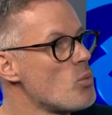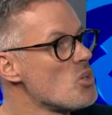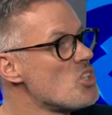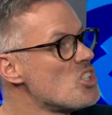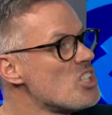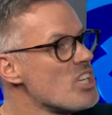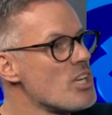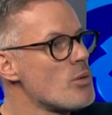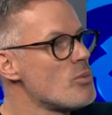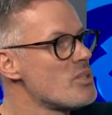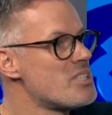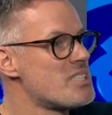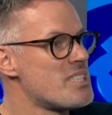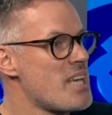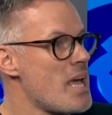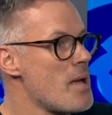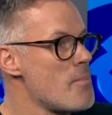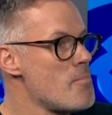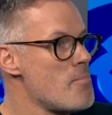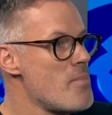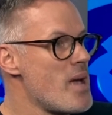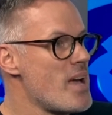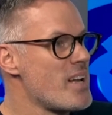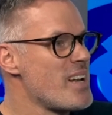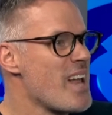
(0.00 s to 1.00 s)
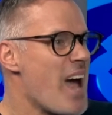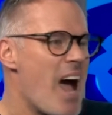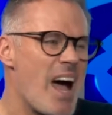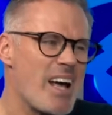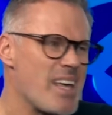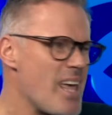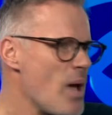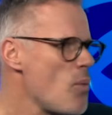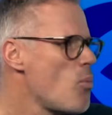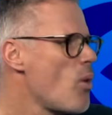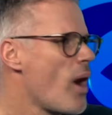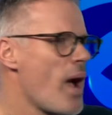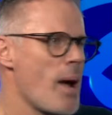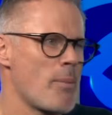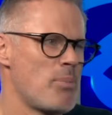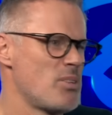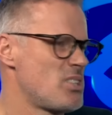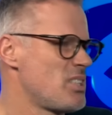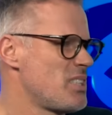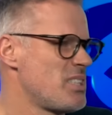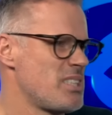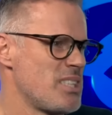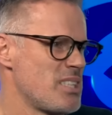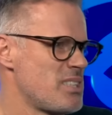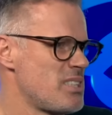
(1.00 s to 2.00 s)
We see it with 10 men. I get what
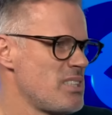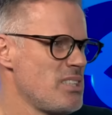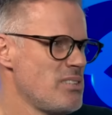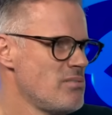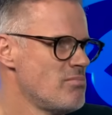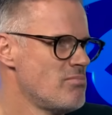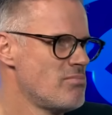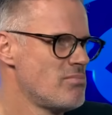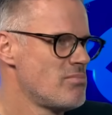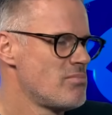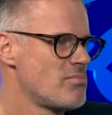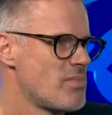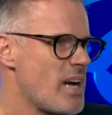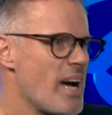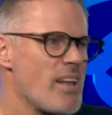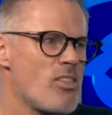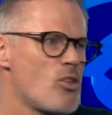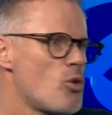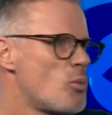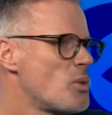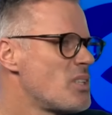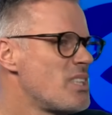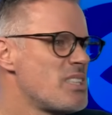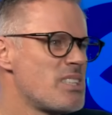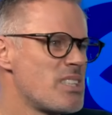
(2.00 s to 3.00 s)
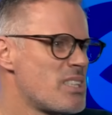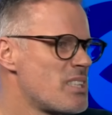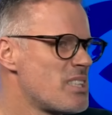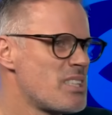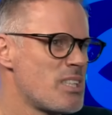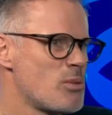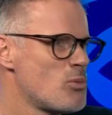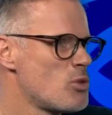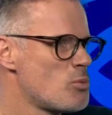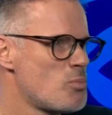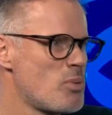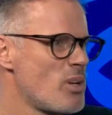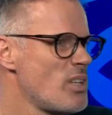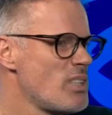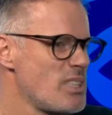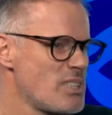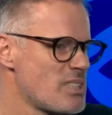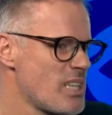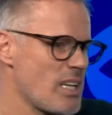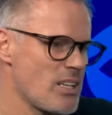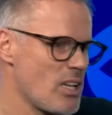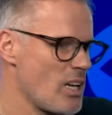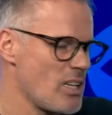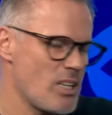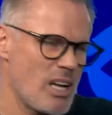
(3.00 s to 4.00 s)
happened at City. I thought what they did at City was
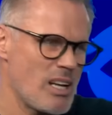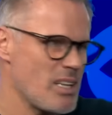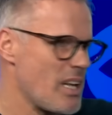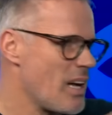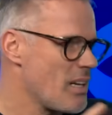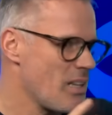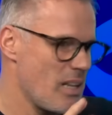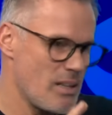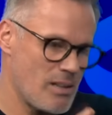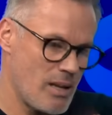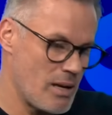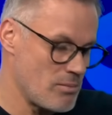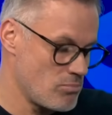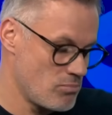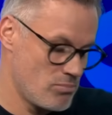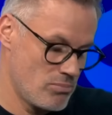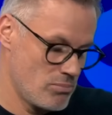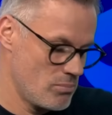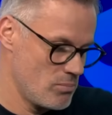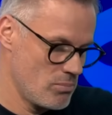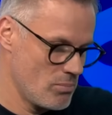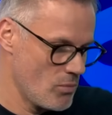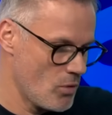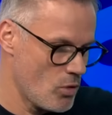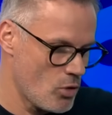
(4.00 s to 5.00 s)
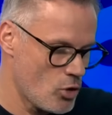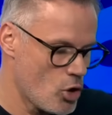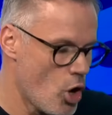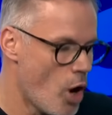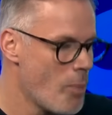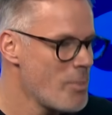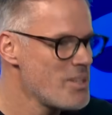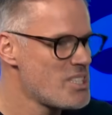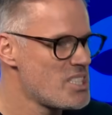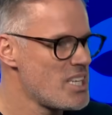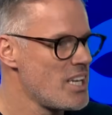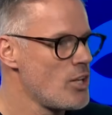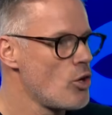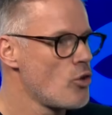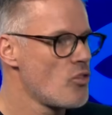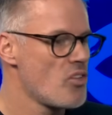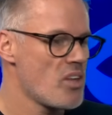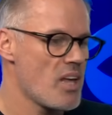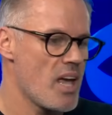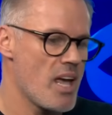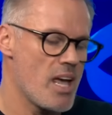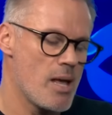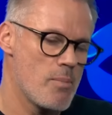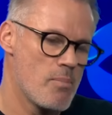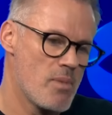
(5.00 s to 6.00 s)
brilliant. I commentated on
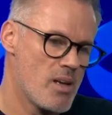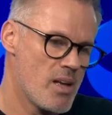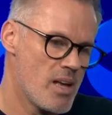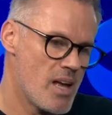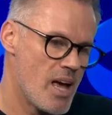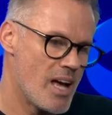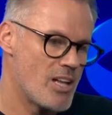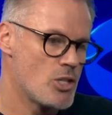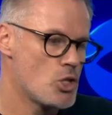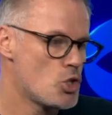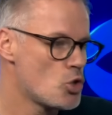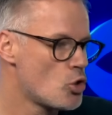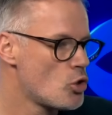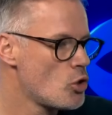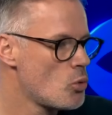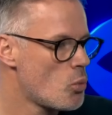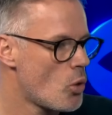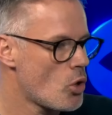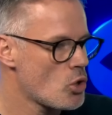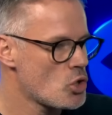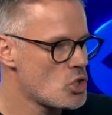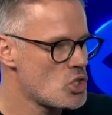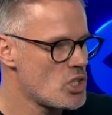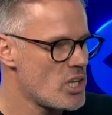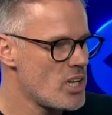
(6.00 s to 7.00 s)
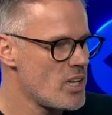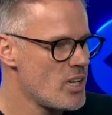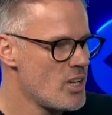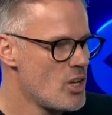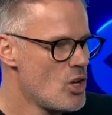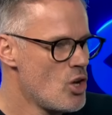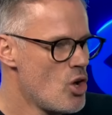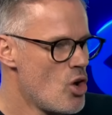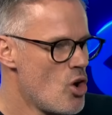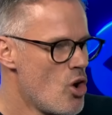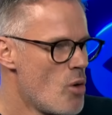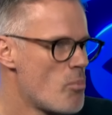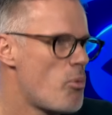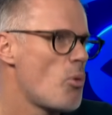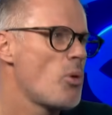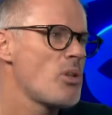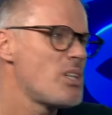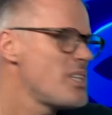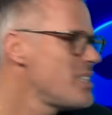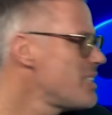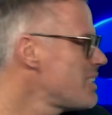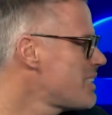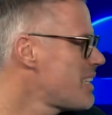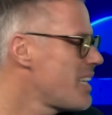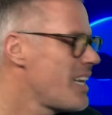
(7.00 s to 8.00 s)
the game, enjoyed watching it. But
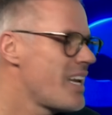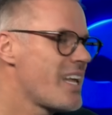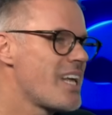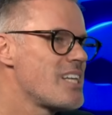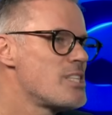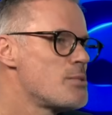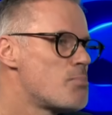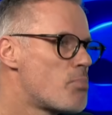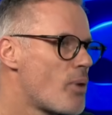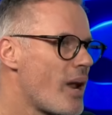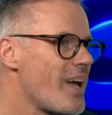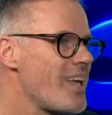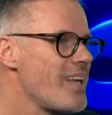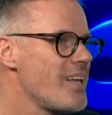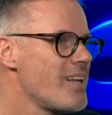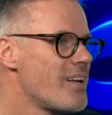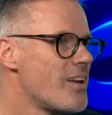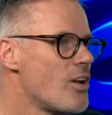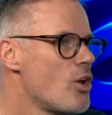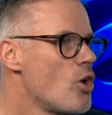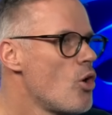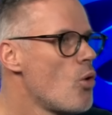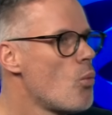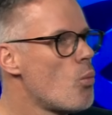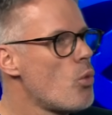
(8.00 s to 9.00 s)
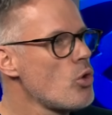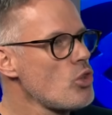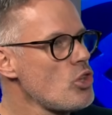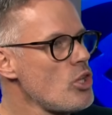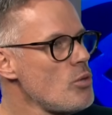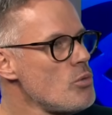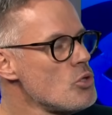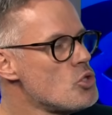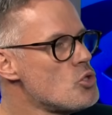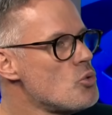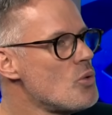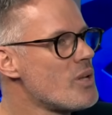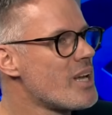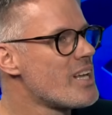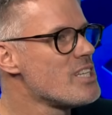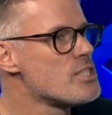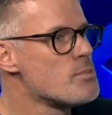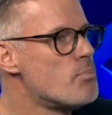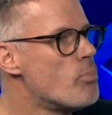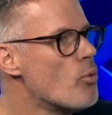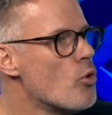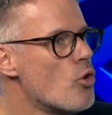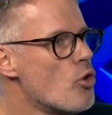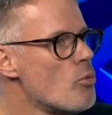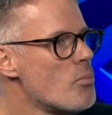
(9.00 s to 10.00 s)
what they did here against Brighton, what they were doing
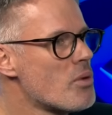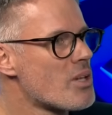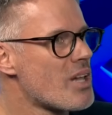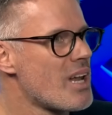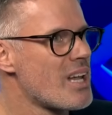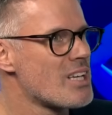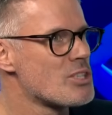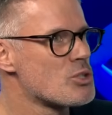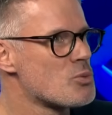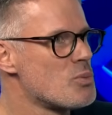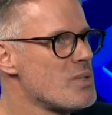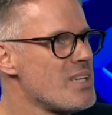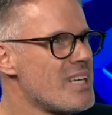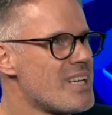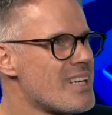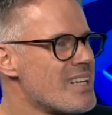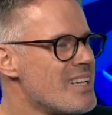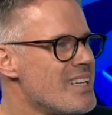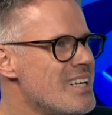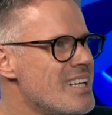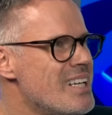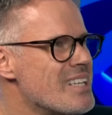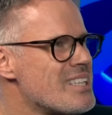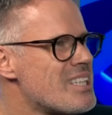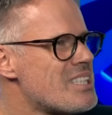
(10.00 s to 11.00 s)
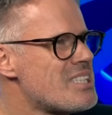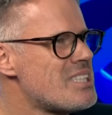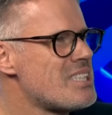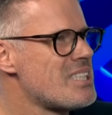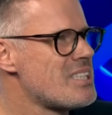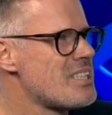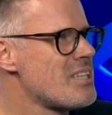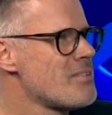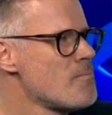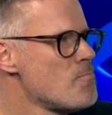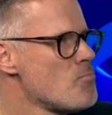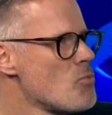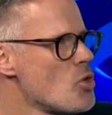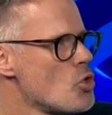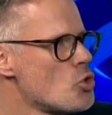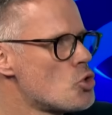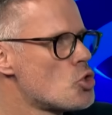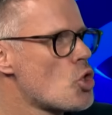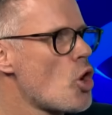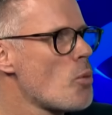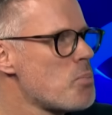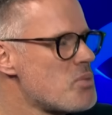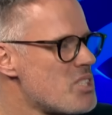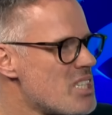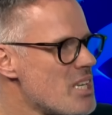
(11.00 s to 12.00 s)
against Bournemouth last week, the
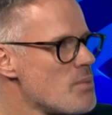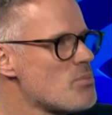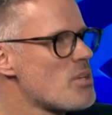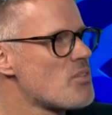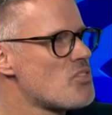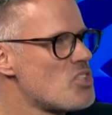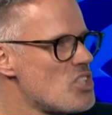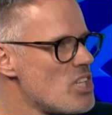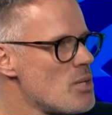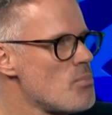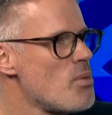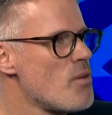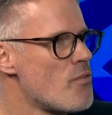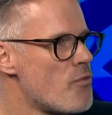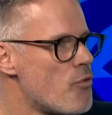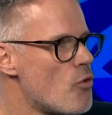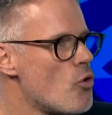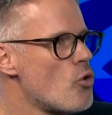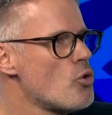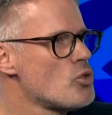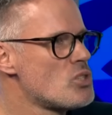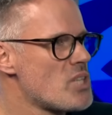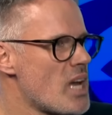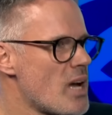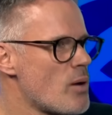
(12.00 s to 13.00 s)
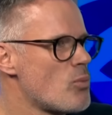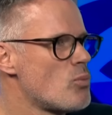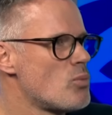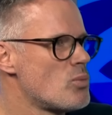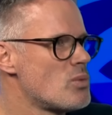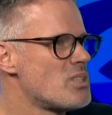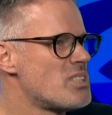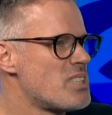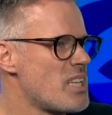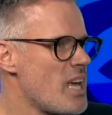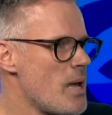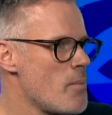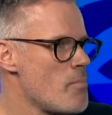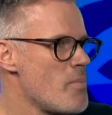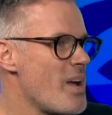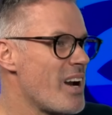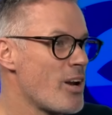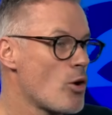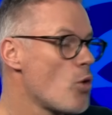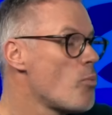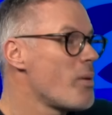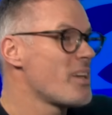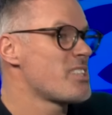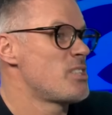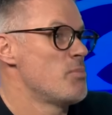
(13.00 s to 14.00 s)
top teams I've seen before down with 10 men,
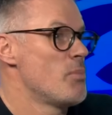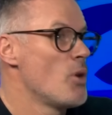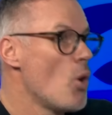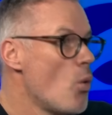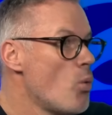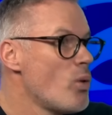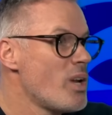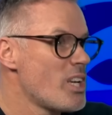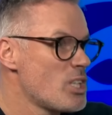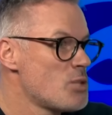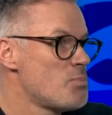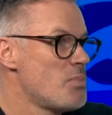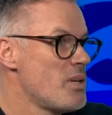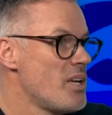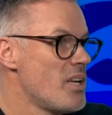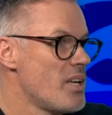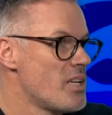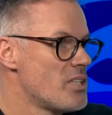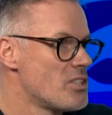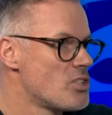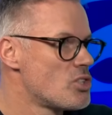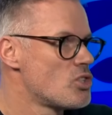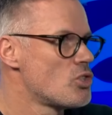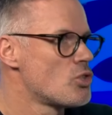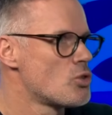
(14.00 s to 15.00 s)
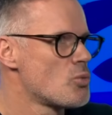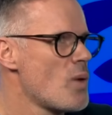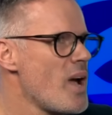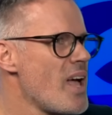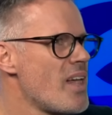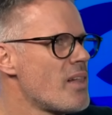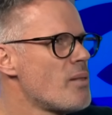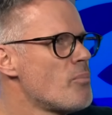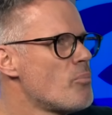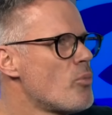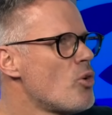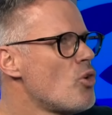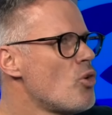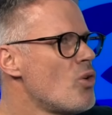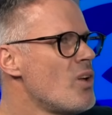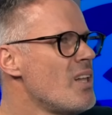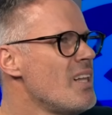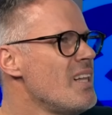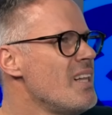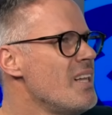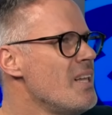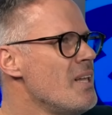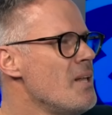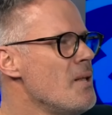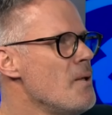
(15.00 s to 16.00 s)
I go back to my own experience as well, but
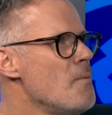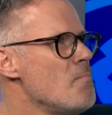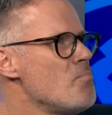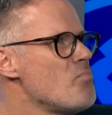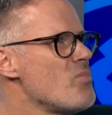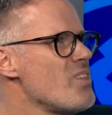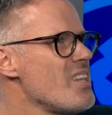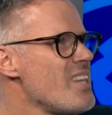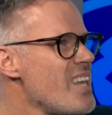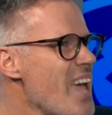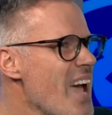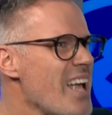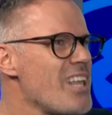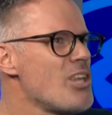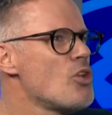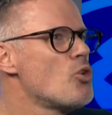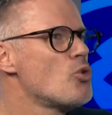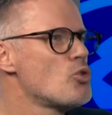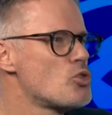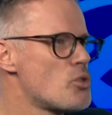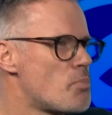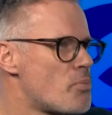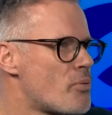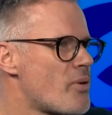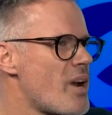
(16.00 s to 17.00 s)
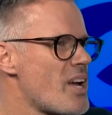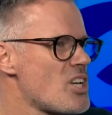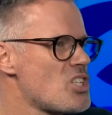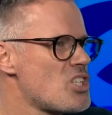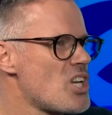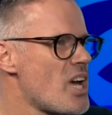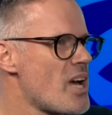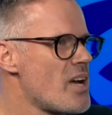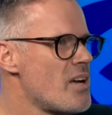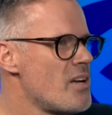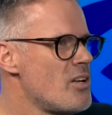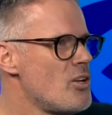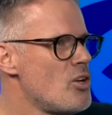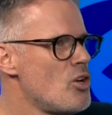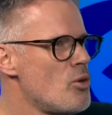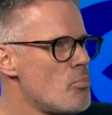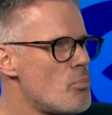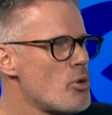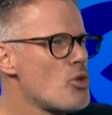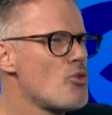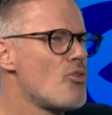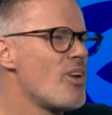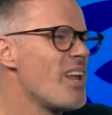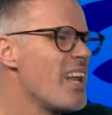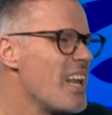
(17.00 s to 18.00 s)
yeah, you're under pressure,
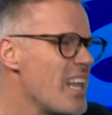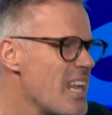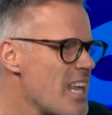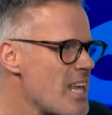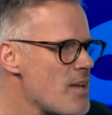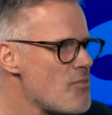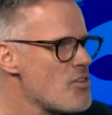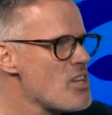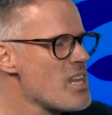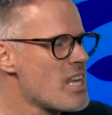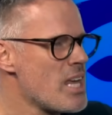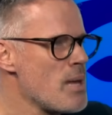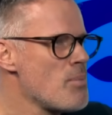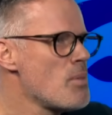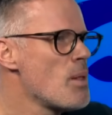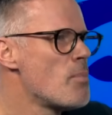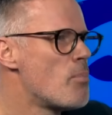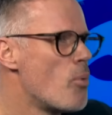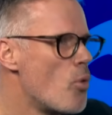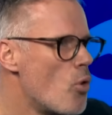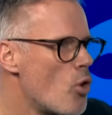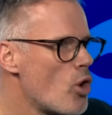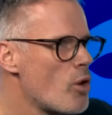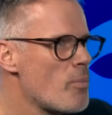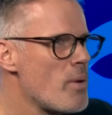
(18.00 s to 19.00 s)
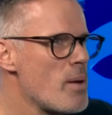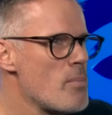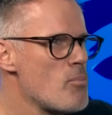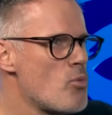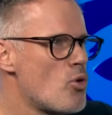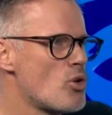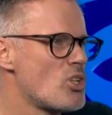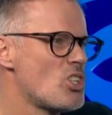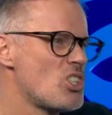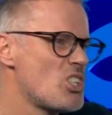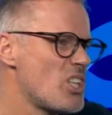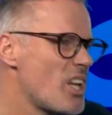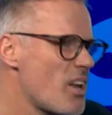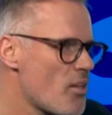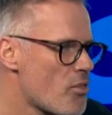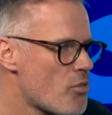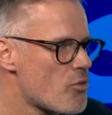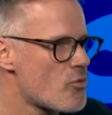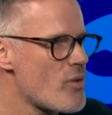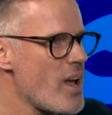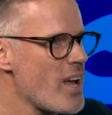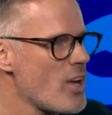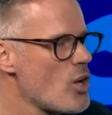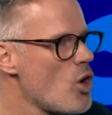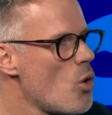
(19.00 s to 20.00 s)
but you relieve it, you keep the ball a bit more, you're still a
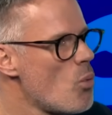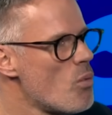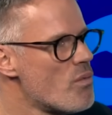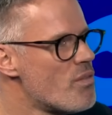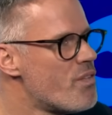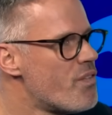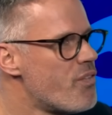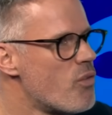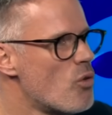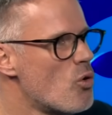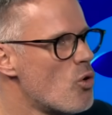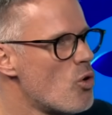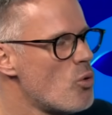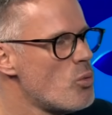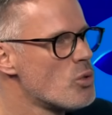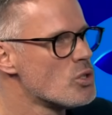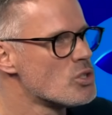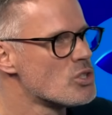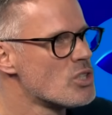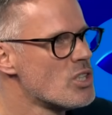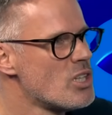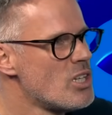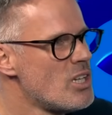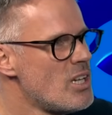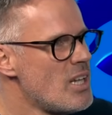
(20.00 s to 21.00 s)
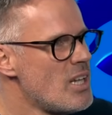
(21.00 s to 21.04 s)
threat going forward.